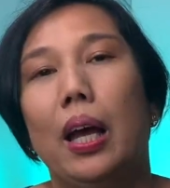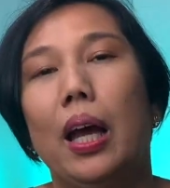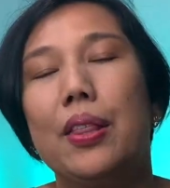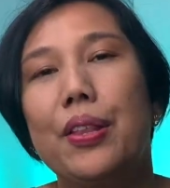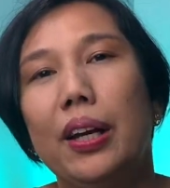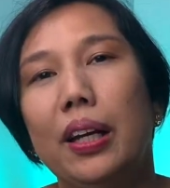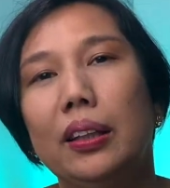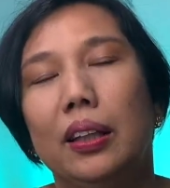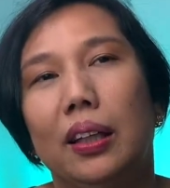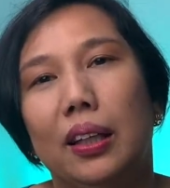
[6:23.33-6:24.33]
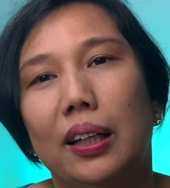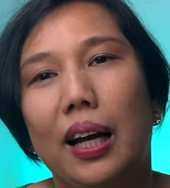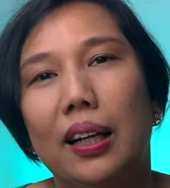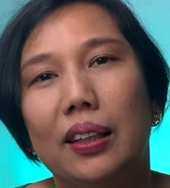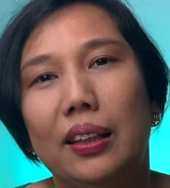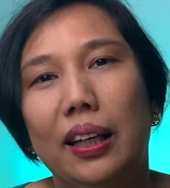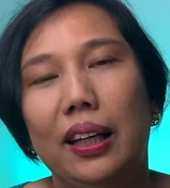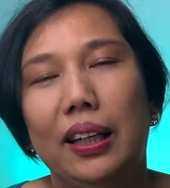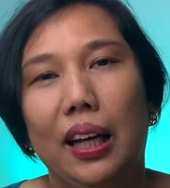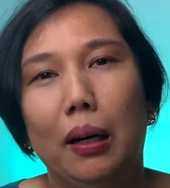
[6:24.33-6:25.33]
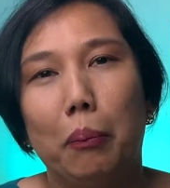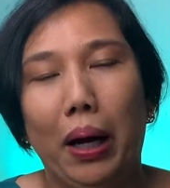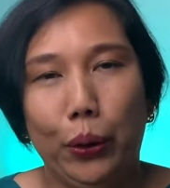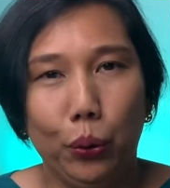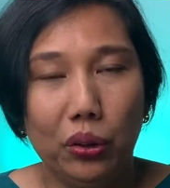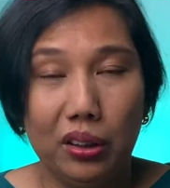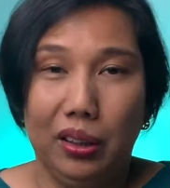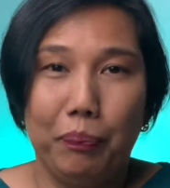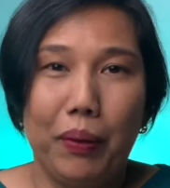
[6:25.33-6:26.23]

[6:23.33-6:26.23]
And then carne ng manok,